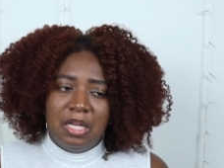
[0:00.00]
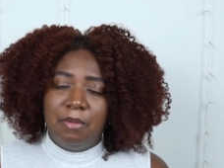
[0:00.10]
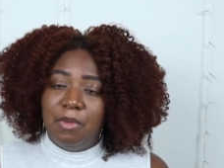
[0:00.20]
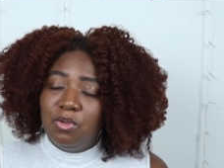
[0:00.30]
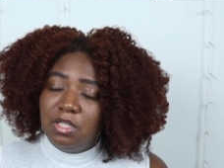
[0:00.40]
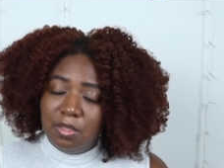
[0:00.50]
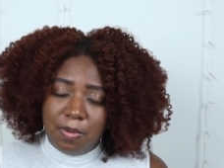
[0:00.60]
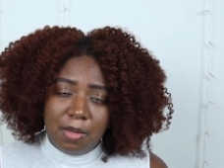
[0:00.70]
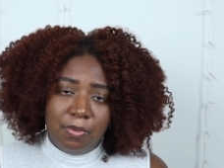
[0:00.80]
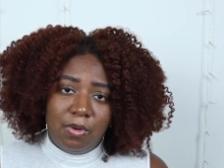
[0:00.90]
Most of these
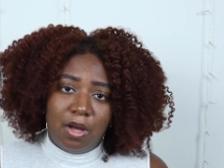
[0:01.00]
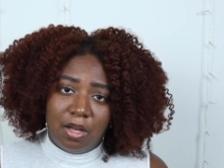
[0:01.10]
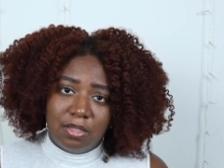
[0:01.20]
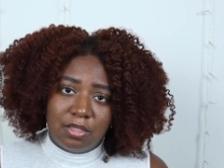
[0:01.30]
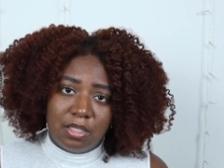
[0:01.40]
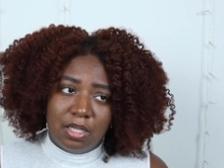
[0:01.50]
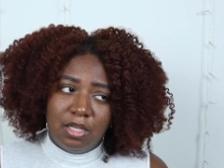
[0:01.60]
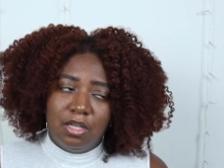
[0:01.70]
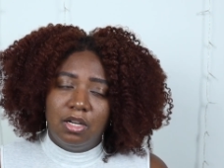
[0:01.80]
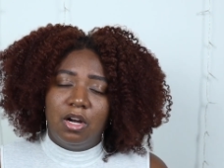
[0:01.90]
people, honestly,
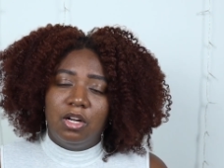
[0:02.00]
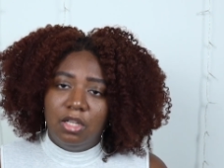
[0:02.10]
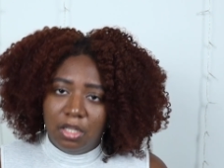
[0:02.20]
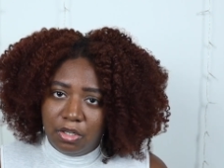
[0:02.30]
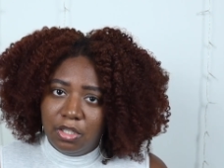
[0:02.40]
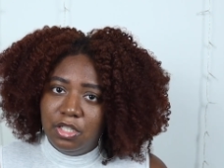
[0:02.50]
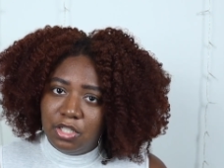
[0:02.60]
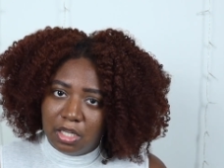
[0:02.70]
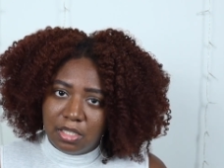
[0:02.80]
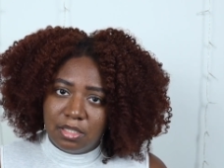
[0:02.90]
are literally
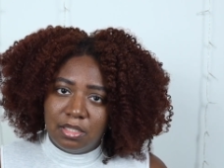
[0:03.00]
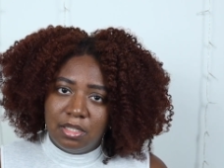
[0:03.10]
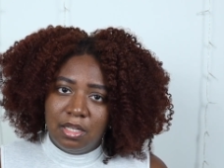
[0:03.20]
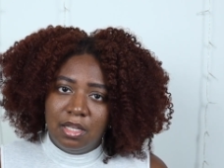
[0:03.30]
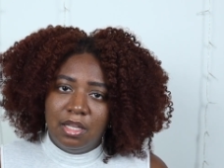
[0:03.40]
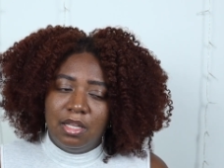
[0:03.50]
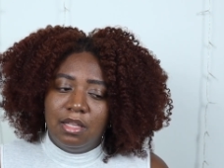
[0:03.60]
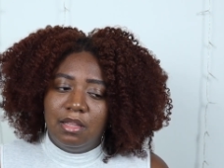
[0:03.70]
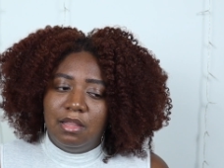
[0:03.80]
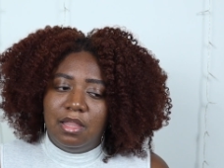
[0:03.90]
jealous
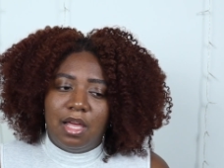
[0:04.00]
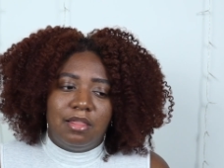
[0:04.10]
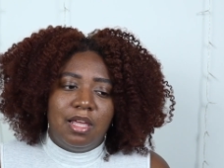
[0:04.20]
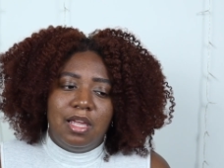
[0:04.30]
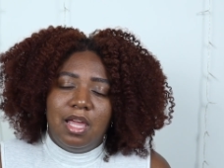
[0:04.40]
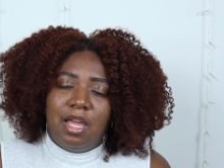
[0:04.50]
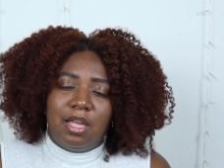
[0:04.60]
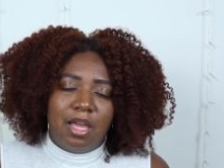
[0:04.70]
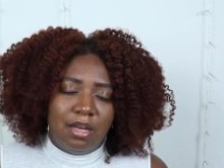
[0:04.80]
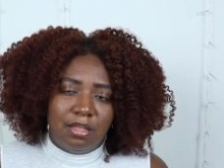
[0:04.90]
that they can't
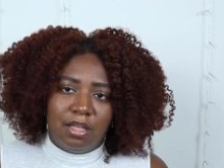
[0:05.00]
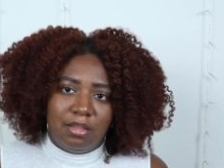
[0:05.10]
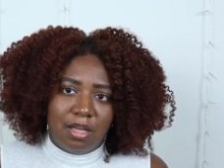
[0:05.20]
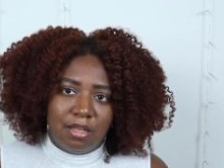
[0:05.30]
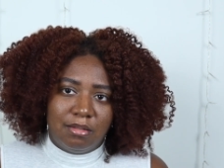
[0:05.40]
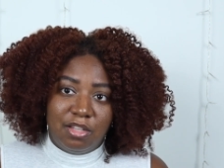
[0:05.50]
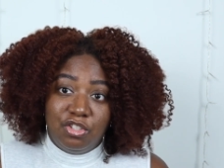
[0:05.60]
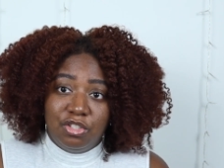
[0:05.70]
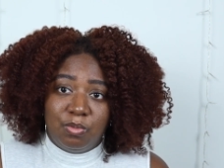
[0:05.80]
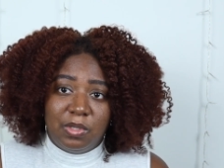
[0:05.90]
get it like that. That's
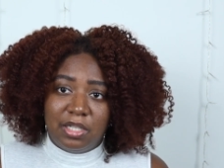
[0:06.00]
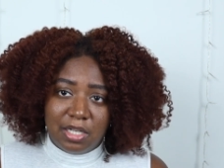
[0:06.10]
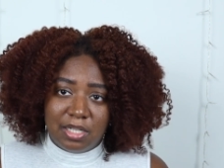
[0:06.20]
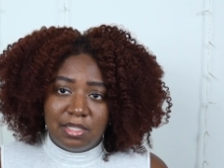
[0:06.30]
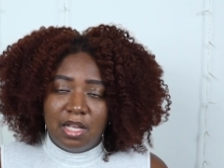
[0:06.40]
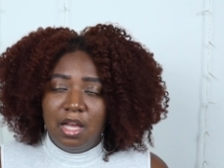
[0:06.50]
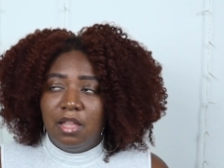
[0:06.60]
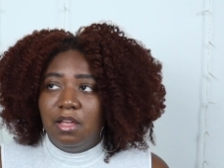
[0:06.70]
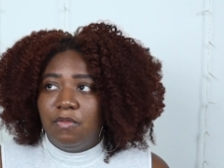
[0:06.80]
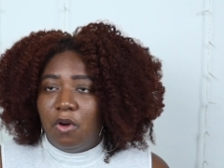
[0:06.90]
just what it is. I
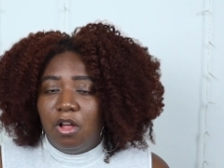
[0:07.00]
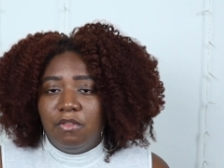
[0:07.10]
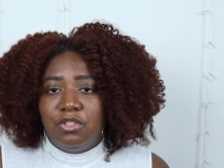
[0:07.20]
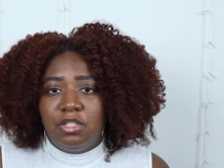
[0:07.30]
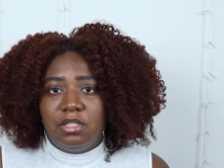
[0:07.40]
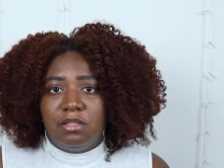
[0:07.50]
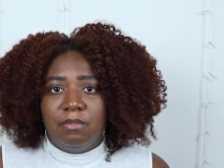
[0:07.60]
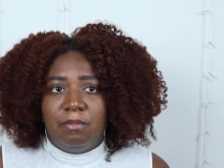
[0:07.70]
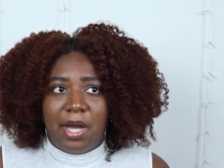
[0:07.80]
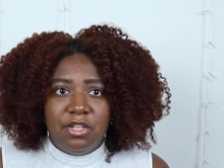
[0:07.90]
think all of us just
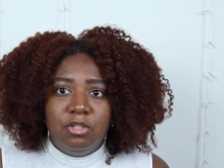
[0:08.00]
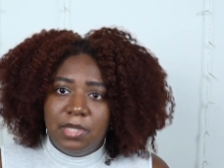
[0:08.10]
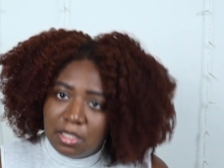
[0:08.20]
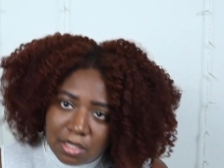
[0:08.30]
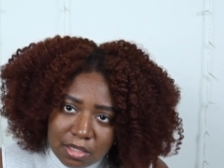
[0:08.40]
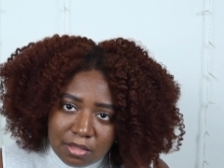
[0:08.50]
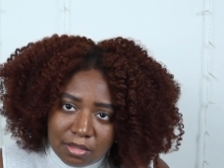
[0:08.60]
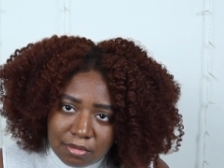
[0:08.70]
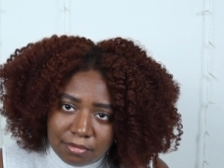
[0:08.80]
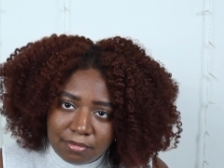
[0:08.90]
mind your business,
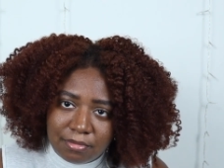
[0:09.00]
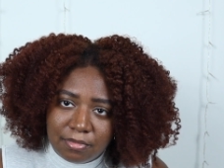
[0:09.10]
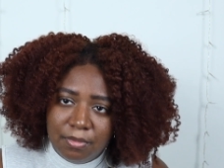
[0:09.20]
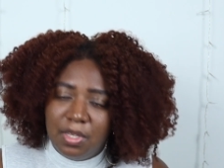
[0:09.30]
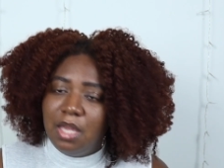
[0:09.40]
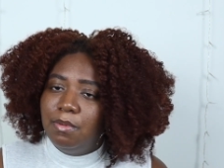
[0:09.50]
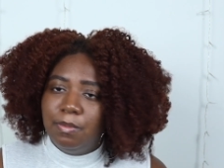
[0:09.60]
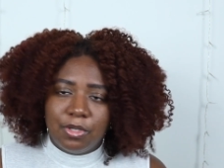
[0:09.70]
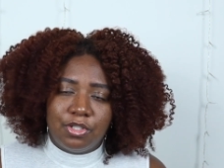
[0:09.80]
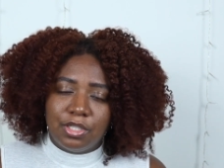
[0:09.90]
keep it
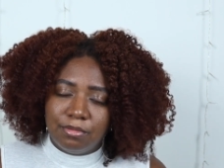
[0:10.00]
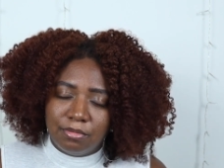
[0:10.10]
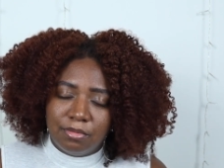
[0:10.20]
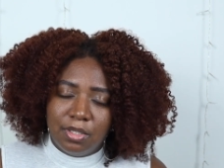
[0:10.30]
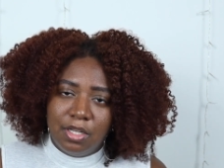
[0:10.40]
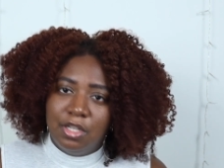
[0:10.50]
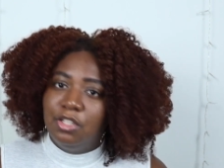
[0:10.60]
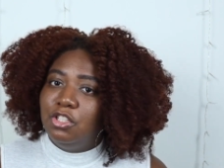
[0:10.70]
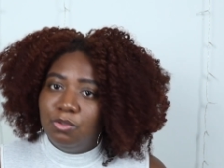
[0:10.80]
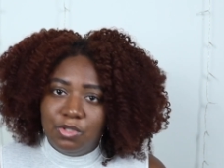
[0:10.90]
pushing,
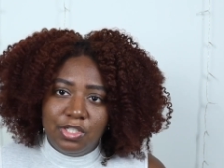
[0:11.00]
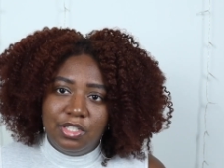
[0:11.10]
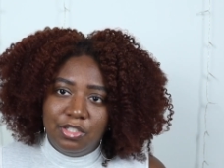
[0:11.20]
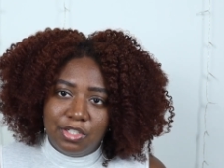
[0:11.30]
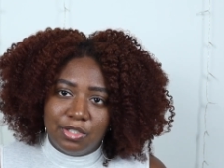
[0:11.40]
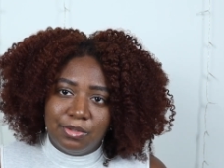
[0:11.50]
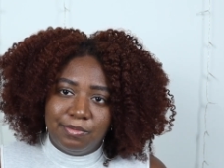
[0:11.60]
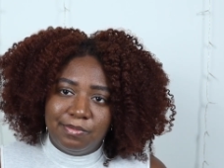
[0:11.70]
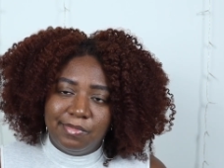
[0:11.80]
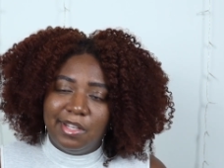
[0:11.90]
do what you need to do,
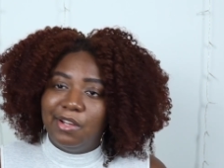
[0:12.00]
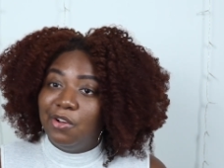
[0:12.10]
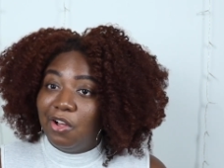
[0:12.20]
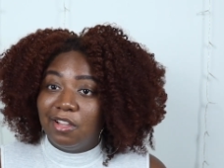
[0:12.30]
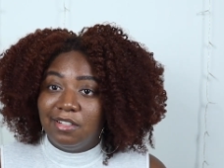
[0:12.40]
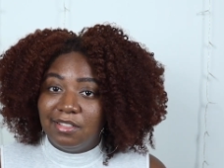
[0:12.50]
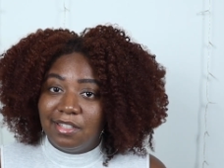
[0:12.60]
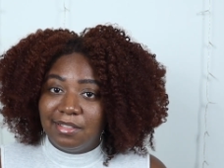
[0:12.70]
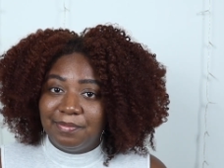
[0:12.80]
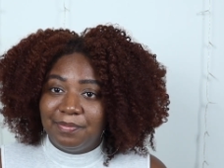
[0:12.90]
and call it a day.